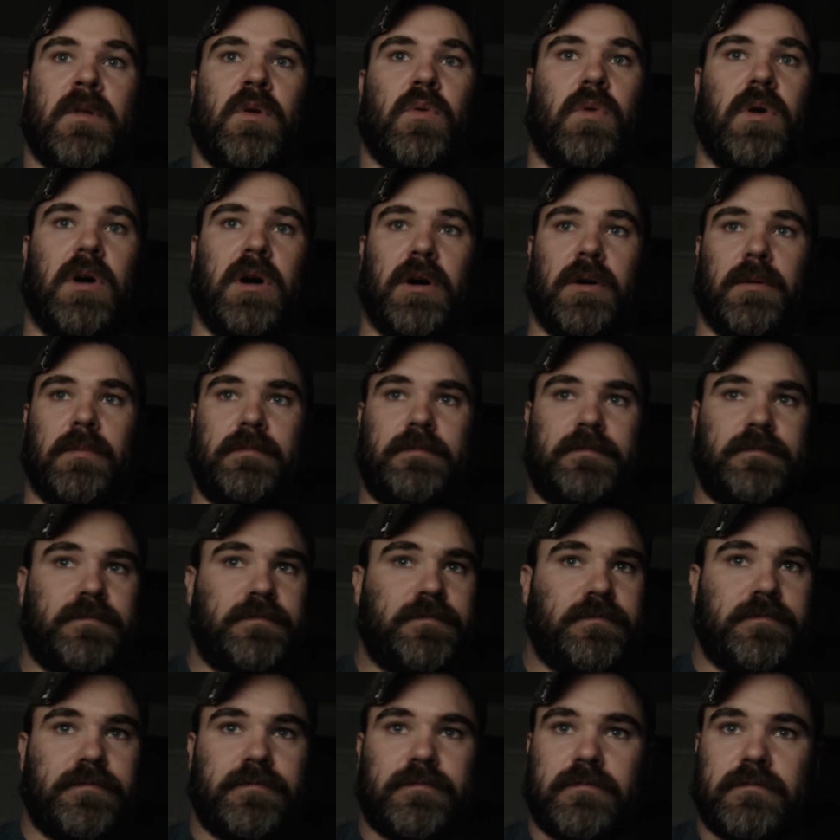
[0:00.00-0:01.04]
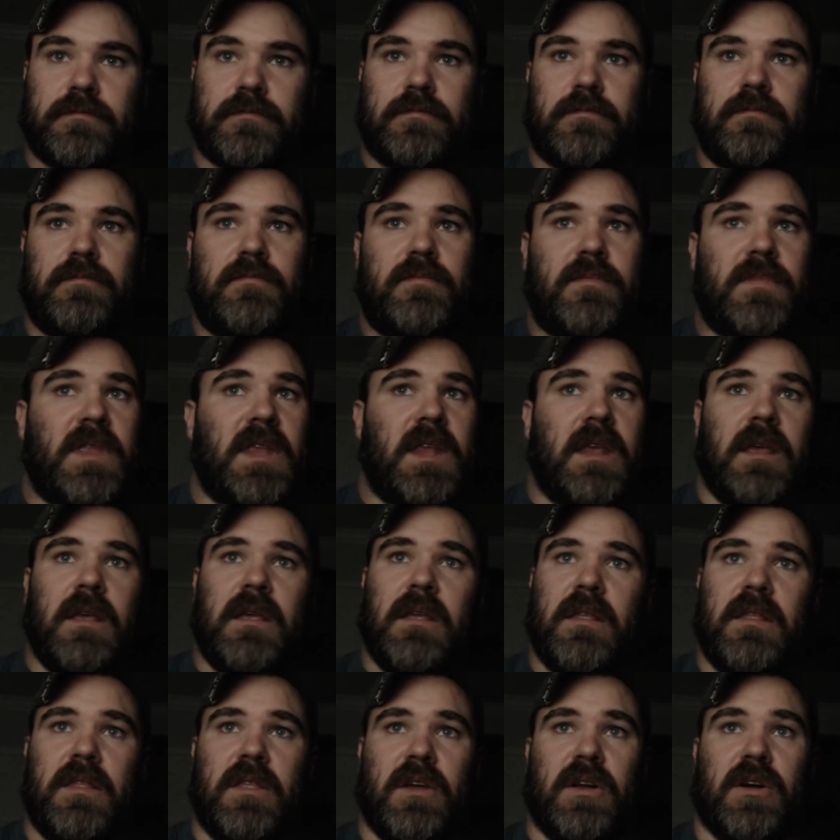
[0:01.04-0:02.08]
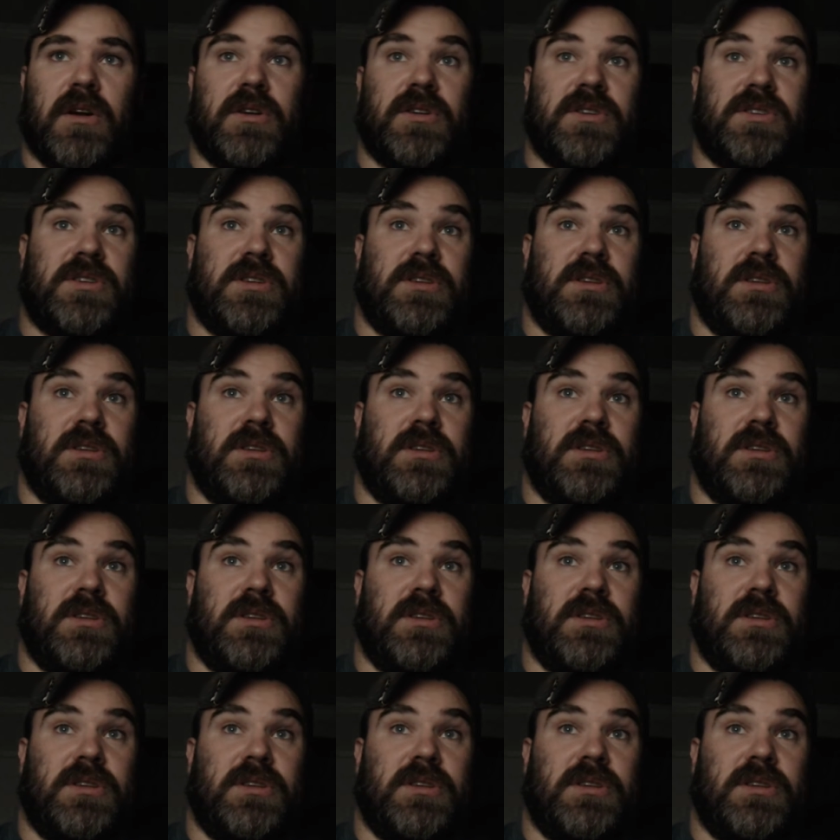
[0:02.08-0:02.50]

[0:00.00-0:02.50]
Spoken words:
Well, there's